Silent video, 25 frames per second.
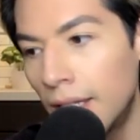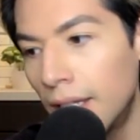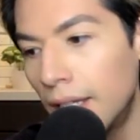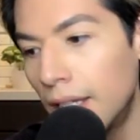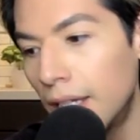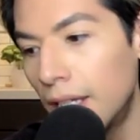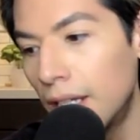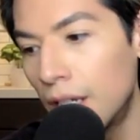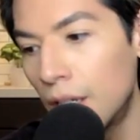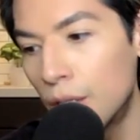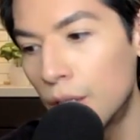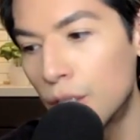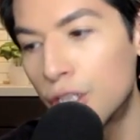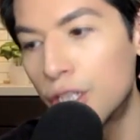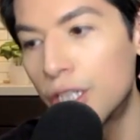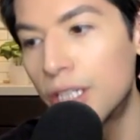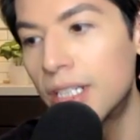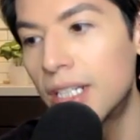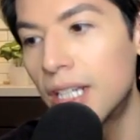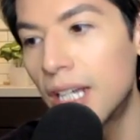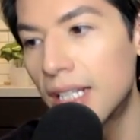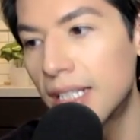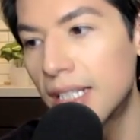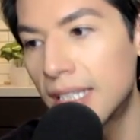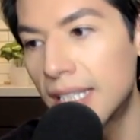you know, she
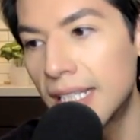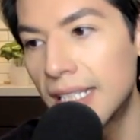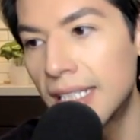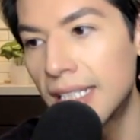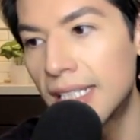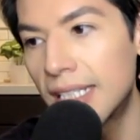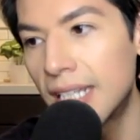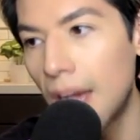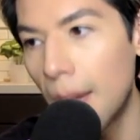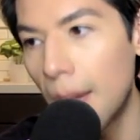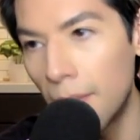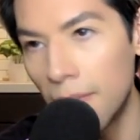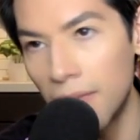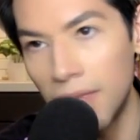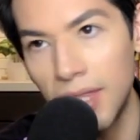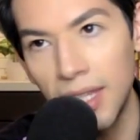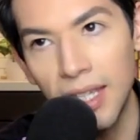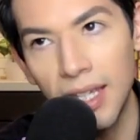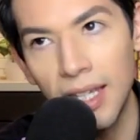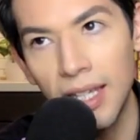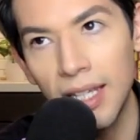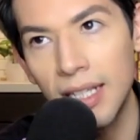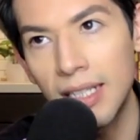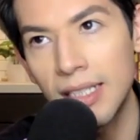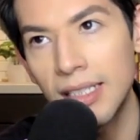does these dumb
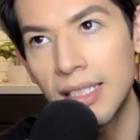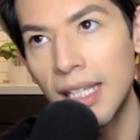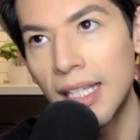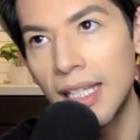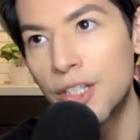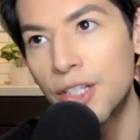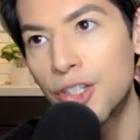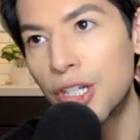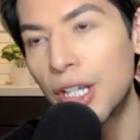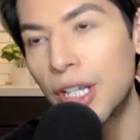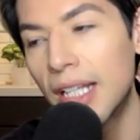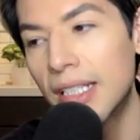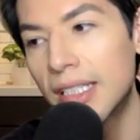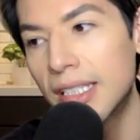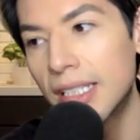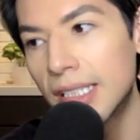things and she gets